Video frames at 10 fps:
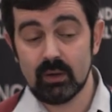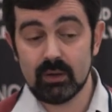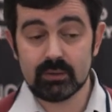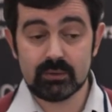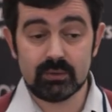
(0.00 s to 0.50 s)

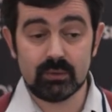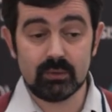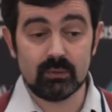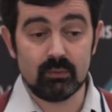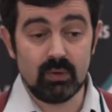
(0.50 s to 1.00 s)
and
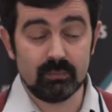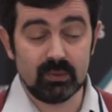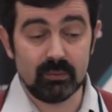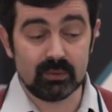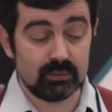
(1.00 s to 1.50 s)
we
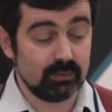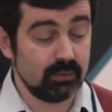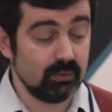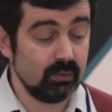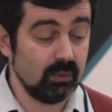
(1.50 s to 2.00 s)
implement
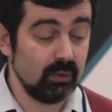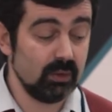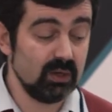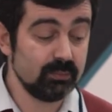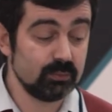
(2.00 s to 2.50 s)

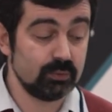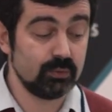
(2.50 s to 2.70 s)
algorithm